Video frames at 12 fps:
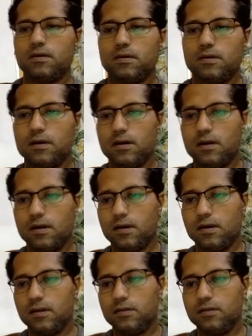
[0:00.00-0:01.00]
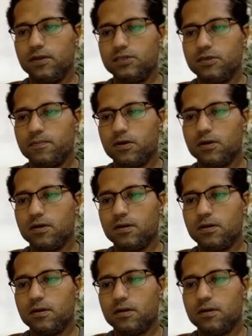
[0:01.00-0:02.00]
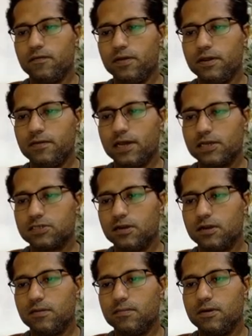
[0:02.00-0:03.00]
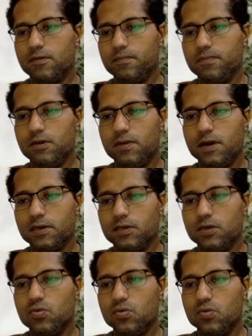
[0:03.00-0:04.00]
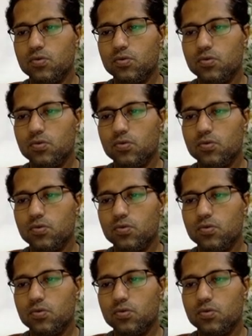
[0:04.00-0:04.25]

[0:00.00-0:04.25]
The reciprocal of any rational number p by q